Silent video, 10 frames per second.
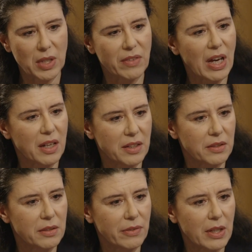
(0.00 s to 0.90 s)
we have
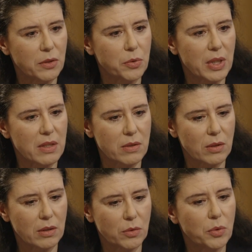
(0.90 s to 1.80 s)
identified
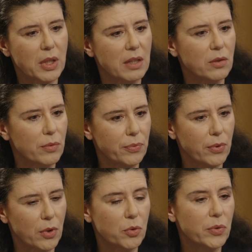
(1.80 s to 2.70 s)
together two kind
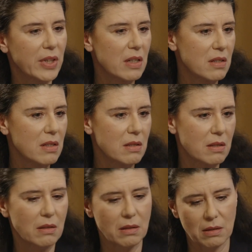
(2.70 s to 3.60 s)
of use
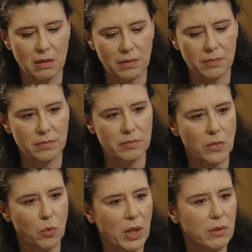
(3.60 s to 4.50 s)
cases,
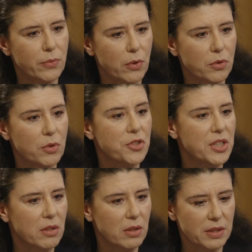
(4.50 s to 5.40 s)
one for the
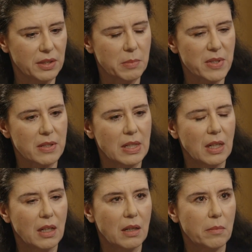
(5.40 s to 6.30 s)
GNOC teams
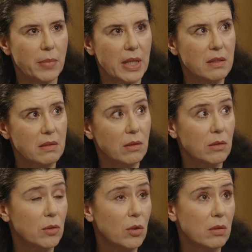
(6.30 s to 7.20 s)
based
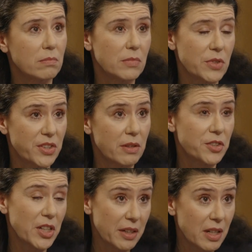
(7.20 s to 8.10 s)
on
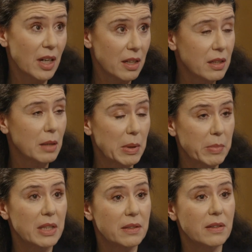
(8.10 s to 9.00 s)
GenAI
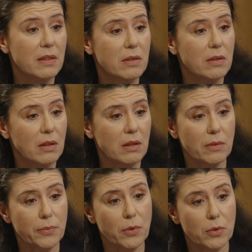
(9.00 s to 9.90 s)
capabilities
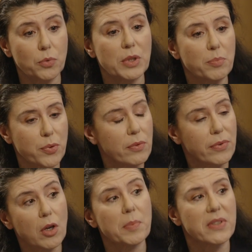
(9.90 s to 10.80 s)
to
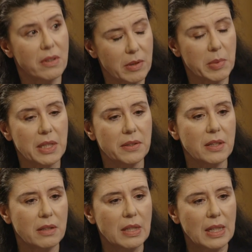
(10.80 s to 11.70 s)
improve observability.